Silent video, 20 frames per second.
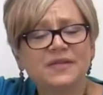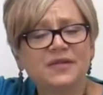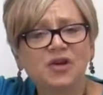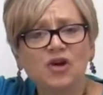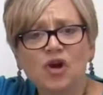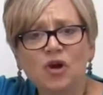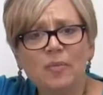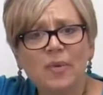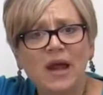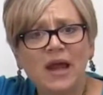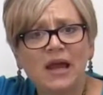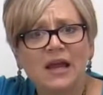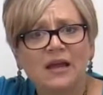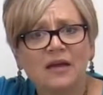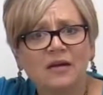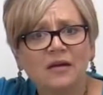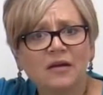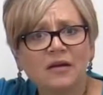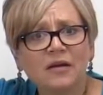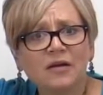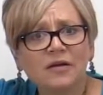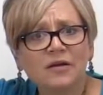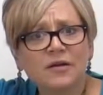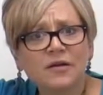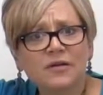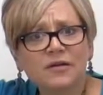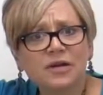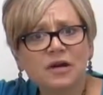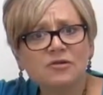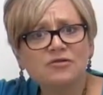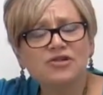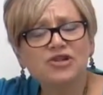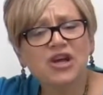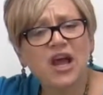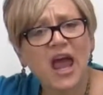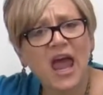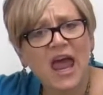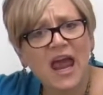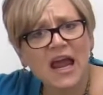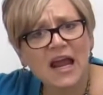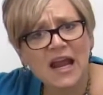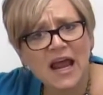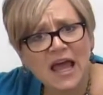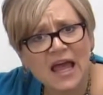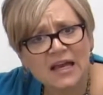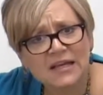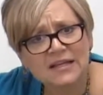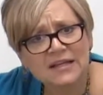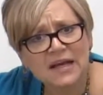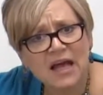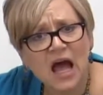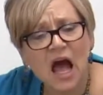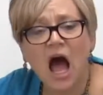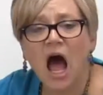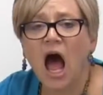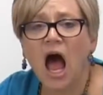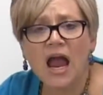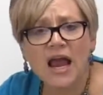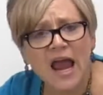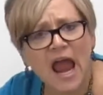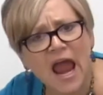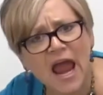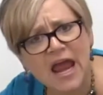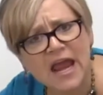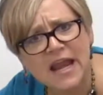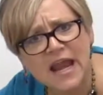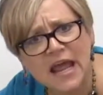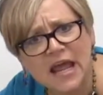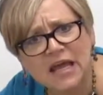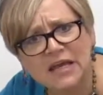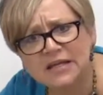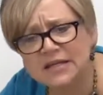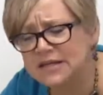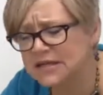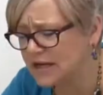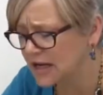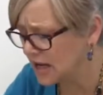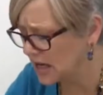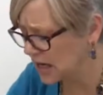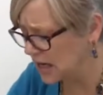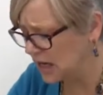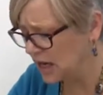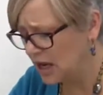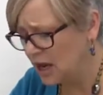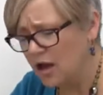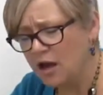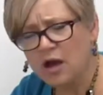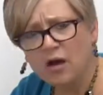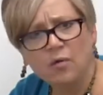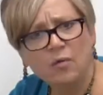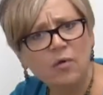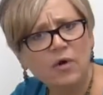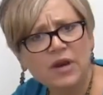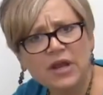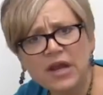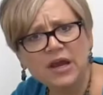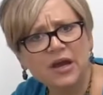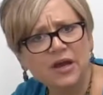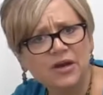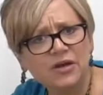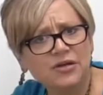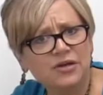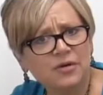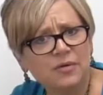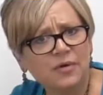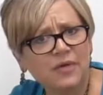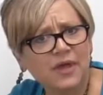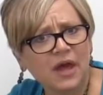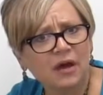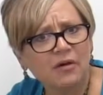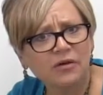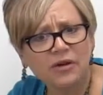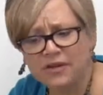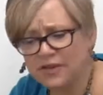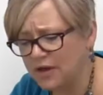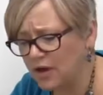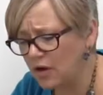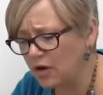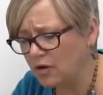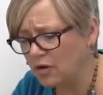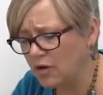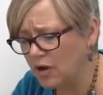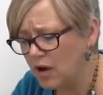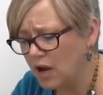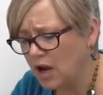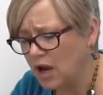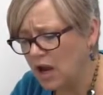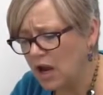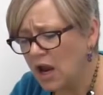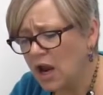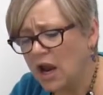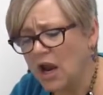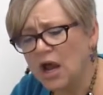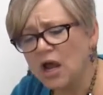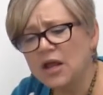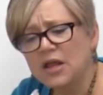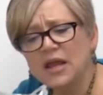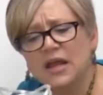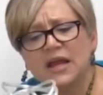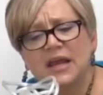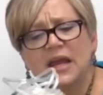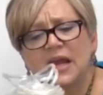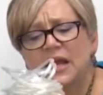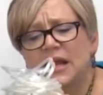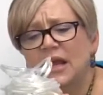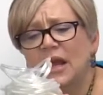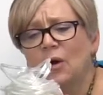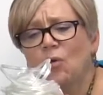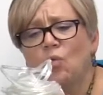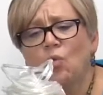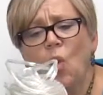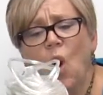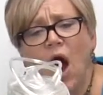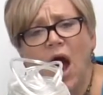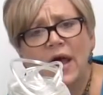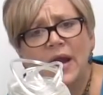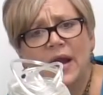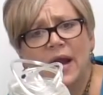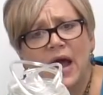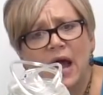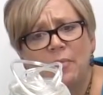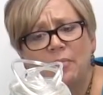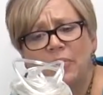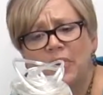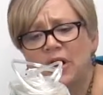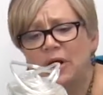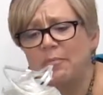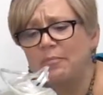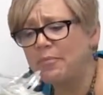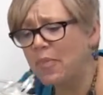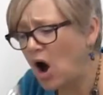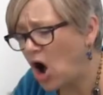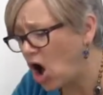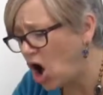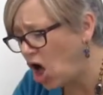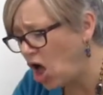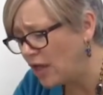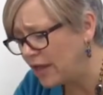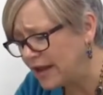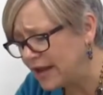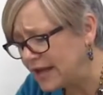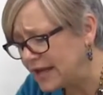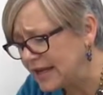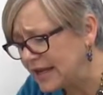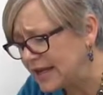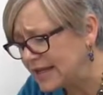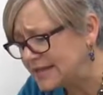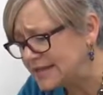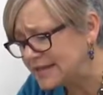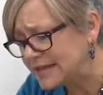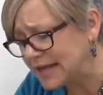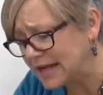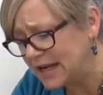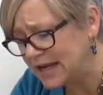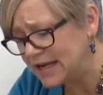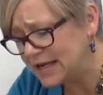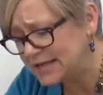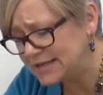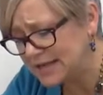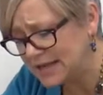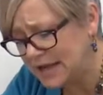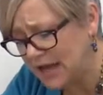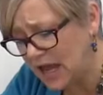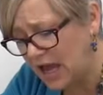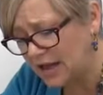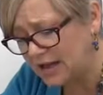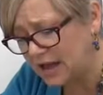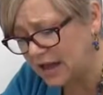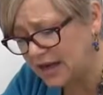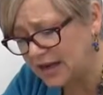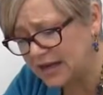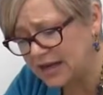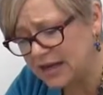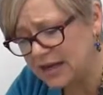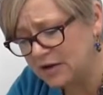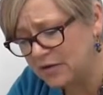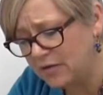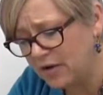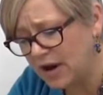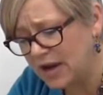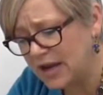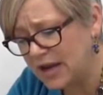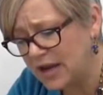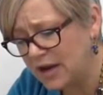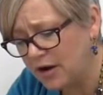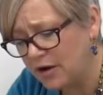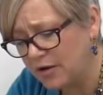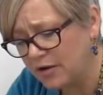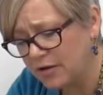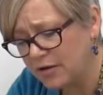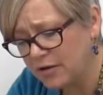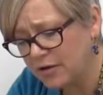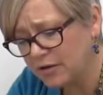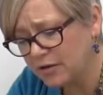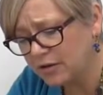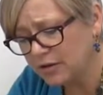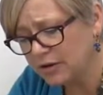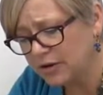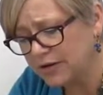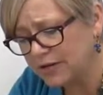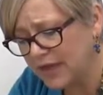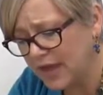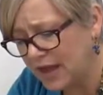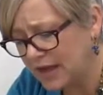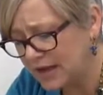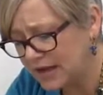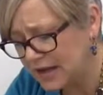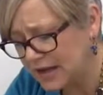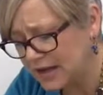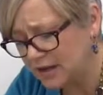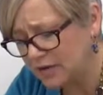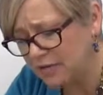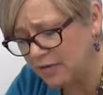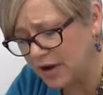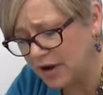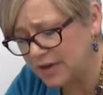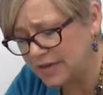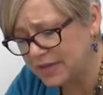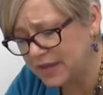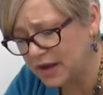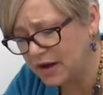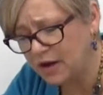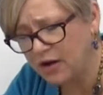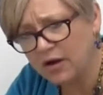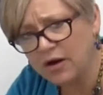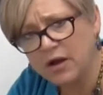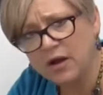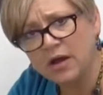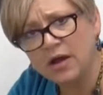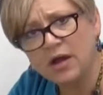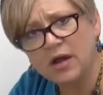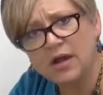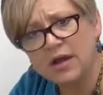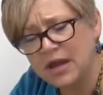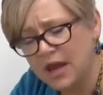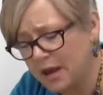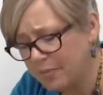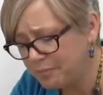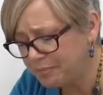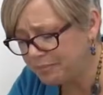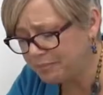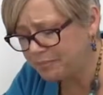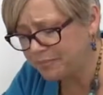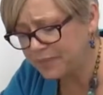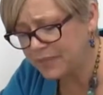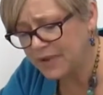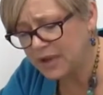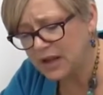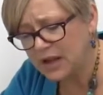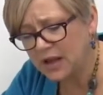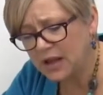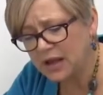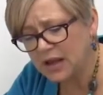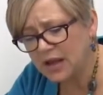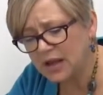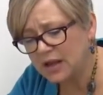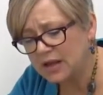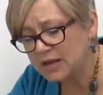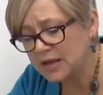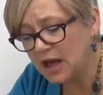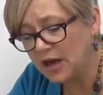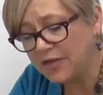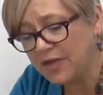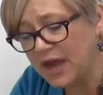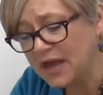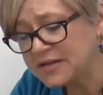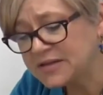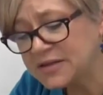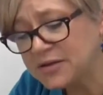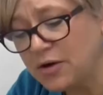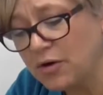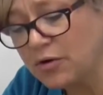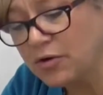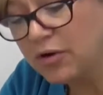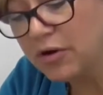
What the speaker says: Tubing! Don't you hate it? I hate it! What going to do without it though? It can get wadded up in a ball, it gets kinks in it. I got a kink right here. Look at that kink right there. Yep. Now that's no